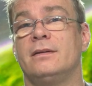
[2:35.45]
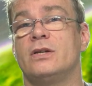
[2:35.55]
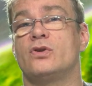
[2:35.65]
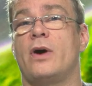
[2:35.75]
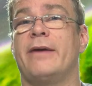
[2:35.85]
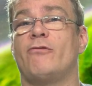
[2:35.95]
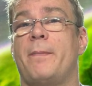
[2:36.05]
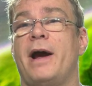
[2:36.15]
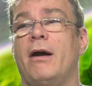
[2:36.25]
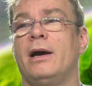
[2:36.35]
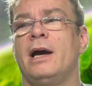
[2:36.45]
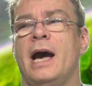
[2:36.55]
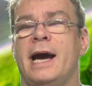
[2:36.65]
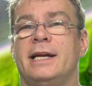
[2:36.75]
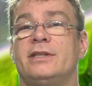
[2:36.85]
to try and repair it.
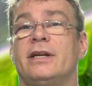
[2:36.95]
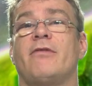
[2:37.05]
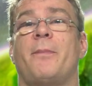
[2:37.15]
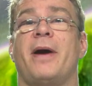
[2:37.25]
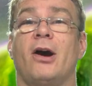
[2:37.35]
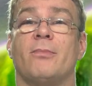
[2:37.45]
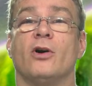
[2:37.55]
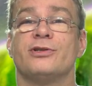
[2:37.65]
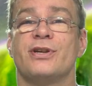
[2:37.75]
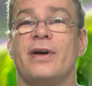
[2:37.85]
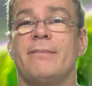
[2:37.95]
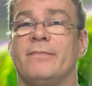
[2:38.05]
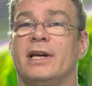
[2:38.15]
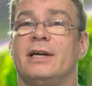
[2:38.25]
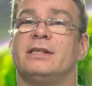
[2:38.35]
And it did repair most of them.
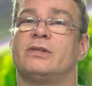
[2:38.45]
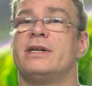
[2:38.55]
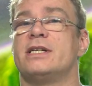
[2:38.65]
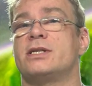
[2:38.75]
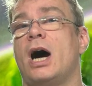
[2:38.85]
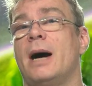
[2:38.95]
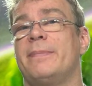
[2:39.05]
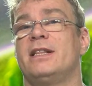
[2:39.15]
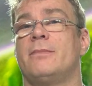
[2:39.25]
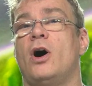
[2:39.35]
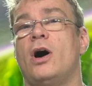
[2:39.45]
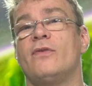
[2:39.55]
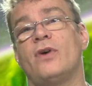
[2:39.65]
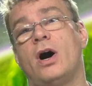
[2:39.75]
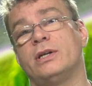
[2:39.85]
So I just copied them
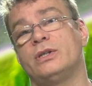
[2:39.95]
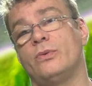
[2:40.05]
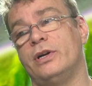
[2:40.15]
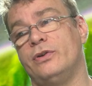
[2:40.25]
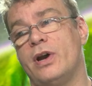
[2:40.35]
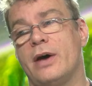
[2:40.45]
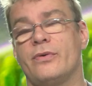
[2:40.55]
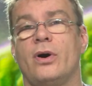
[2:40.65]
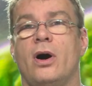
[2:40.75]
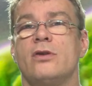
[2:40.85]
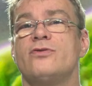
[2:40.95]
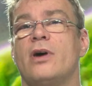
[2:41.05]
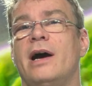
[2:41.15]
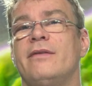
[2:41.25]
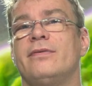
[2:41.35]
off onto another hard
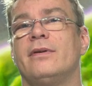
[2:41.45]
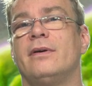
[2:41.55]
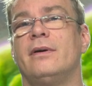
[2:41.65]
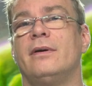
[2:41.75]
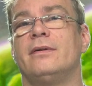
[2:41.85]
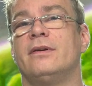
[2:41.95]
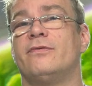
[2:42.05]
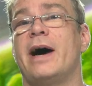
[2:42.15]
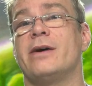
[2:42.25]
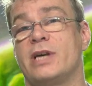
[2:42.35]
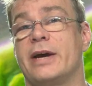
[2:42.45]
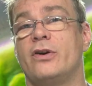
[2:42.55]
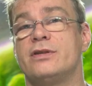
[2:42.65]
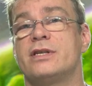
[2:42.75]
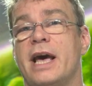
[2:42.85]
drive, the files I
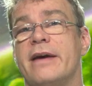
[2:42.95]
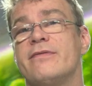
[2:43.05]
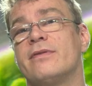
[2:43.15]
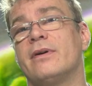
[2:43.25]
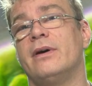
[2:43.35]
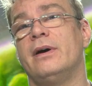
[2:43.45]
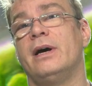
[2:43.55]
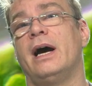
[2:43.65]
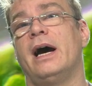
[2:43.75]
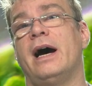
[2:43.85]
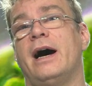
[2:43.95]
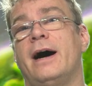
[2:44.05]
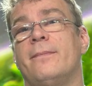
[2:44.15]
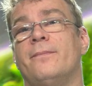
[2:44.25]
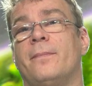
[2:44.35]
could save,
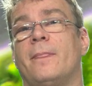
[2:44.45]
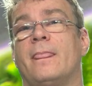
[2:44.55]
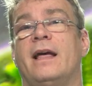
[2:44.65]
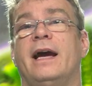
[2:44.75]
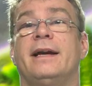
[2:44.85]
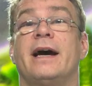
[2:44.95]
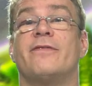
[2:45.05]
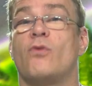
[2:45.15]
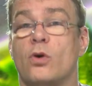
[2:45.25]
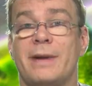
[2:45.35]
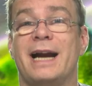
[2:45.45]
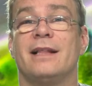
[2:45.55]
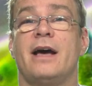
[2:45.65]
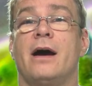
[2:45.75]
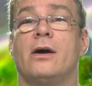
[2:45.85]
and I
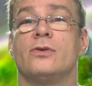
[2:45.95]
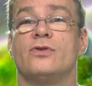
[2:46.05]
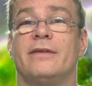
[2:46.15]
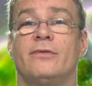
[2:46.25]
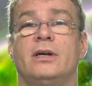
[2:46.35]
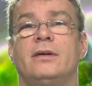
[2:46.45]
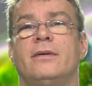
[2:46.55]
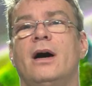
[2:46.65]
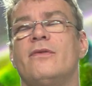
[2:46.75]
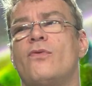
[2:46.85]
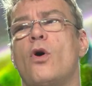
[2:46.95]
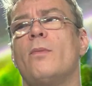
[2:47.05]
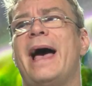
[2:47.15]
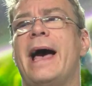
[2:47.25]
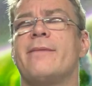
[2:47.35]
formatted that hard drive. A
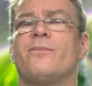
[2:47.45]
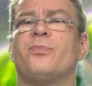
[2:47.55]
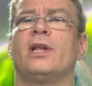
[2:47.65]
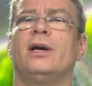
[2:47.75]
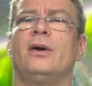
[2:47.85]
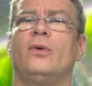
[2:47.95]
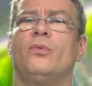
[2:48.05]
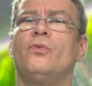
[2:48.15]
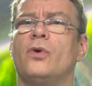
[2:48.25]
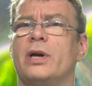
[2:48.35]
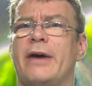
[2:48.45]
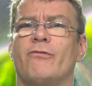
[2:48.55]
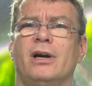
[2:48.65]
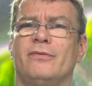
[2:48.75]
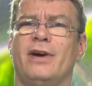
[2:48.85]
format will
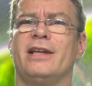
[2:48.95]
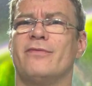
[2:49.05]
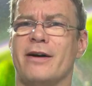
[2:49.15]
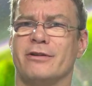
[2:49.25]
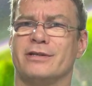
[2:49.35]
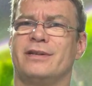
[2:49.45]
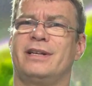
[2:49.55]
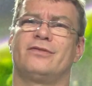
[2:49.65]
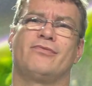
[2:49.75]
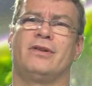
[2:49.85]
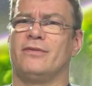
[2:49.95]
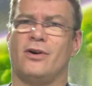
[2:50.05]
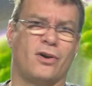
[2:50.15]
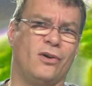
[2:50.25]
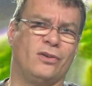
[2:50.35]
get rid of any virus. It gets rid of
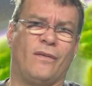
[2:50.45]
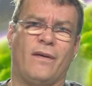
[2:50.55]
all code.